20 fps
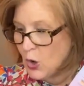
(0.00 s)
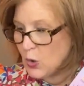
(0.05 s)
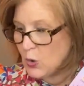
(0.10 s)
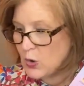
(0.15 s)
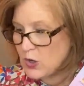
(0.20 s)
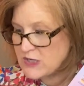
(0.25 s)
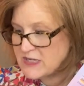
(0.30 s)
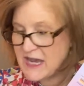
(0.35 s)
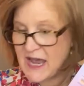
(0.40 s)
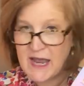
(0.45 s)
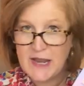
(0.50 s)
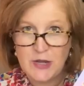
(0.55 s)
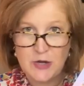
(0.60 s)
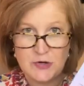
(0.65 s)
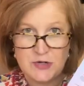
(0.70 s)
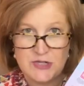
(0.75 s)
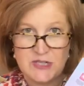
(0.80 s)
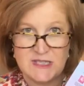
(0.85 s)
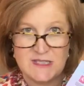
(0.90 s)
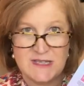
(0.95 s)
or take
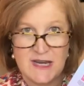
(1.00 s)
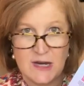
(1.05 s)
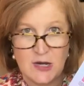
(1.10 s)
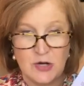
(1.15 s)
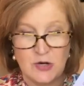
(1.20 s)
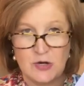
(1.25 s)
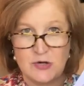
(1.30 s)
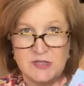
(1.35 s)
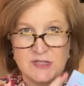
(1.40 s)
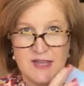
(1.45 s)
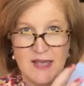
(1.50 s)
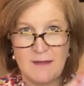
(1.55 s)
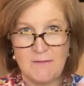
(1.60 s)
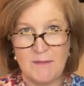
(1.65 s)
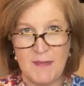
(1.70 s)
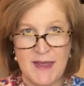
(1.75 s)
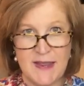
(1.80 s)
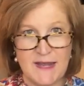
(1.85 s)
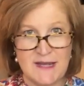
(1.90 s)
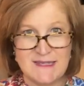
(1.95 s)
your stickers and
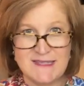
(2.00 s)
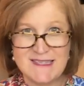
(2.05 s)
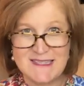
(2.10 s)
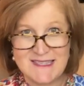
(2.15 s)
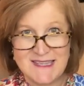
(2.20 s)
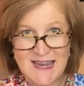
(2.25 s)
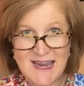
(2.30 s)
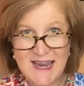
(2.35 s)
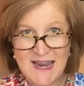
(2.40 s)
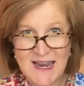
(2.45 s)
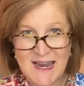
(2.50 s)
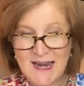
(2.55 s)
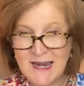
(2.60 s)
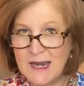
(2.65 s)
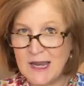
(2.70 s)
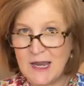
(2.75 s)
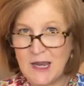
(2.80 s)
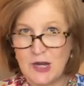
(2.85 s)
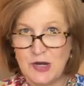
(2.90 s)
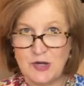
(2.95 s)
make a scene
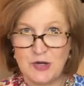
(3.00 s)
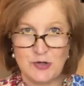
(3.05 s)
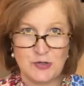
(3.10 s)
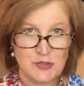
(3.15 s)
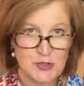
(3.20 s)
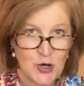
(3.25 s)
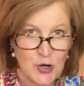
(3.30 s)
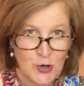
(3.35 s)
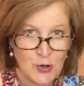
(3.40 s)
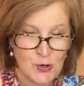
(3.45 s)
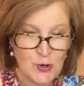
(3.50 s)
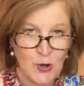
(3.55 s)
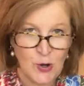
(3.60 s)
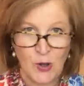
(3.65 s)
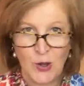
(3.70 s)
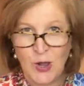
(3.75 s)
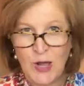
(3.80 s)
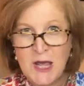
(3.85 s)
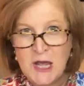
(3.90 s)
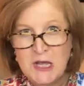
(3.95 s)
in your
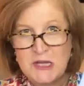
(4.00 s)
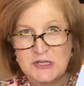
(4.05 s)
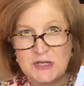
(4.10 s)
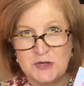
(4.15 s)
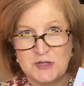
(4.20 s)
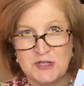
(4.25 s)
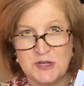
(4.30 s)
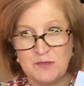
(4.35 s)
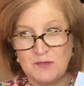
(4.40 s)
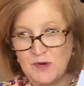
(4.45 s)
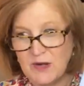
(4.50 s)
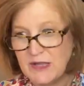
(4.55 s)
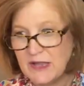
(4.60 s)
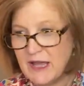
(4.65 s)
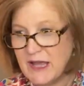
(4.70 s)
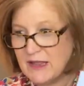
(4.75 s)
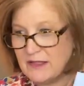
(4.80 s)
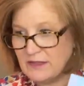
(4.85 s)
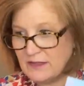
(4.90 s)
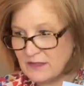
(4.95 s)
journal. So she really